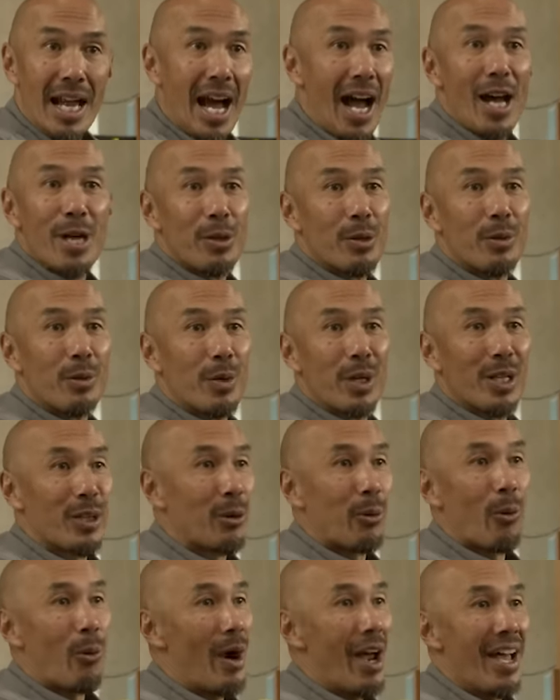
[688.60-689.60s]
I don't
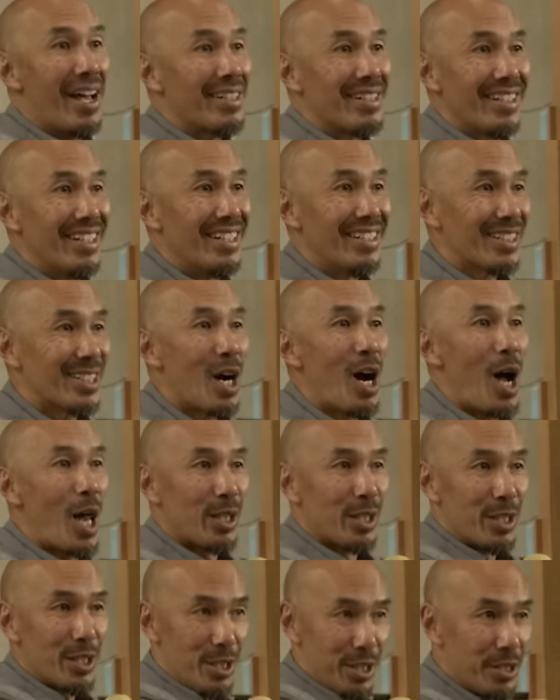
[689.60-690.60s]
regret in
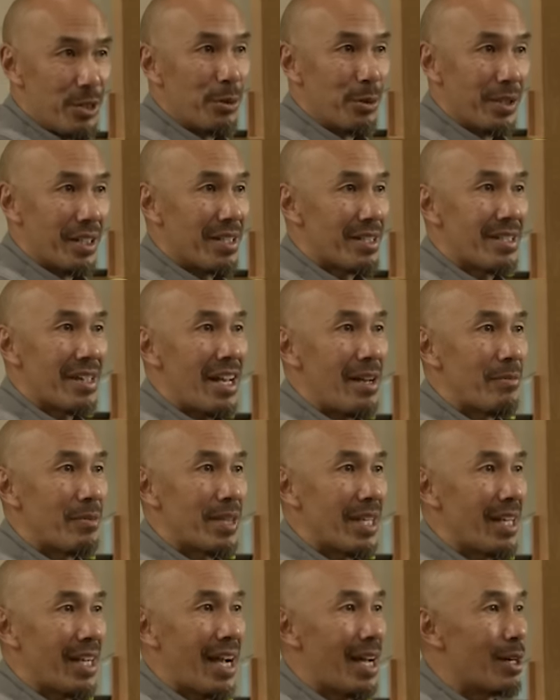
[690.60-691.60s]
college doing the same thing.